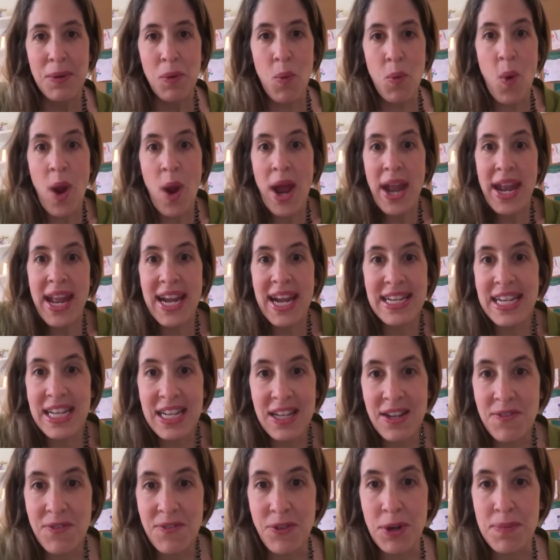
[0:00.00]
when I
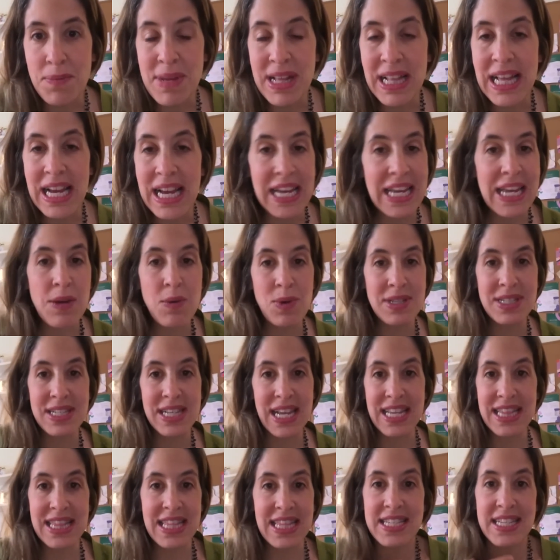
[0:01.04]
needed formula, it was
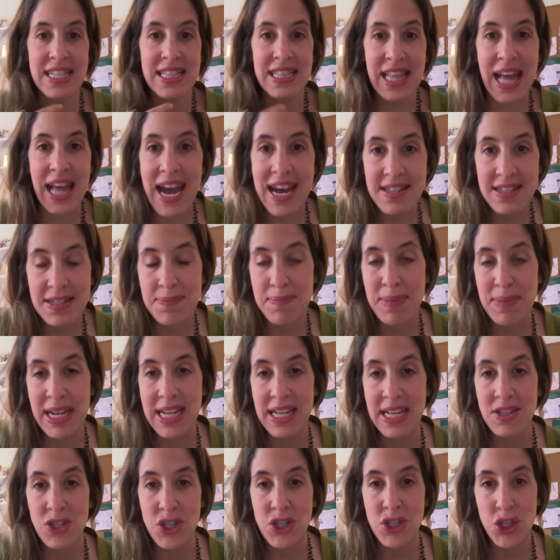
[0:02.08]
like this last
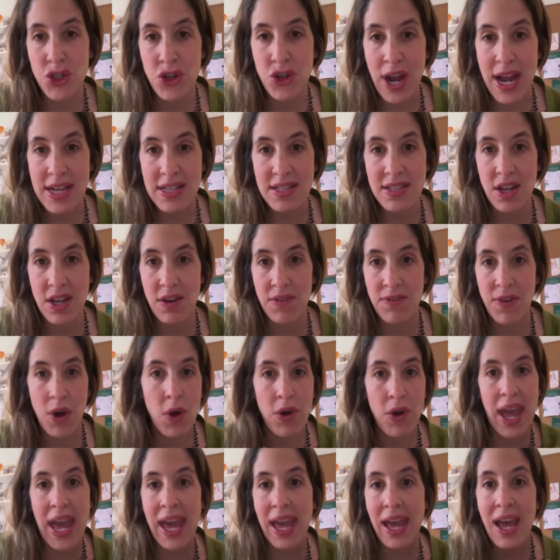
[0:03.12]
minute stress of,
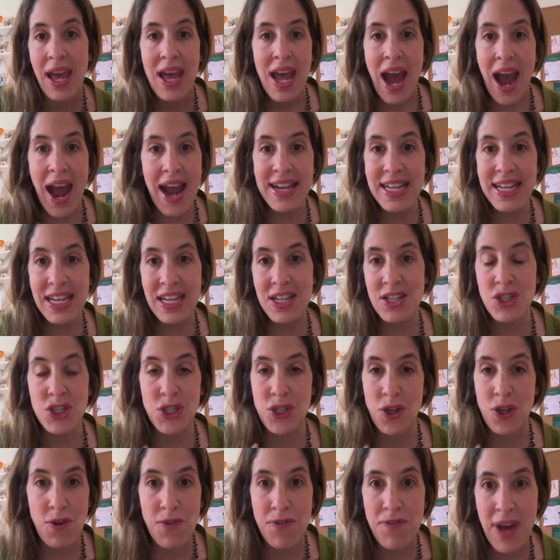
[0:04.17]
okay, I need it
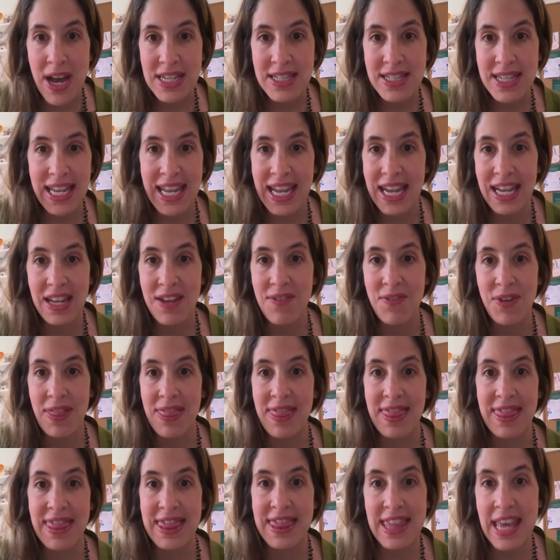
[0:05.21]
so fast, I can't even
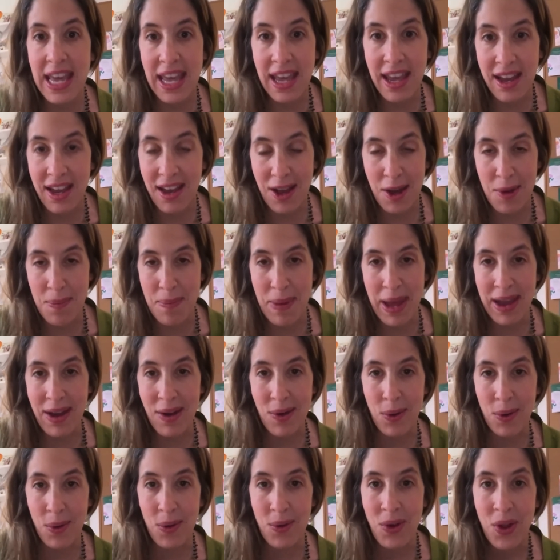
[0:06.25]
think
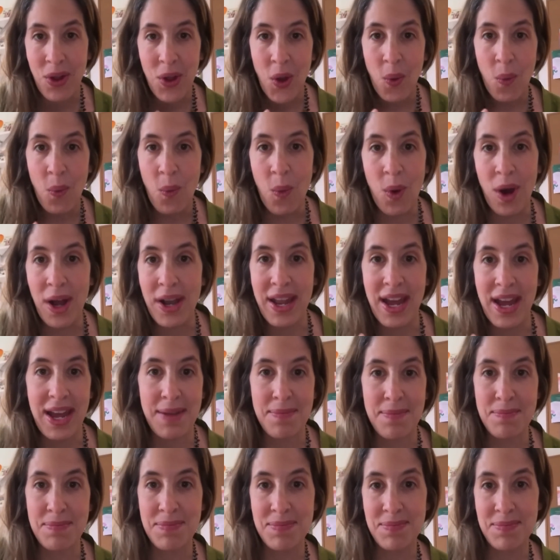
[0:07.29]
about what I'm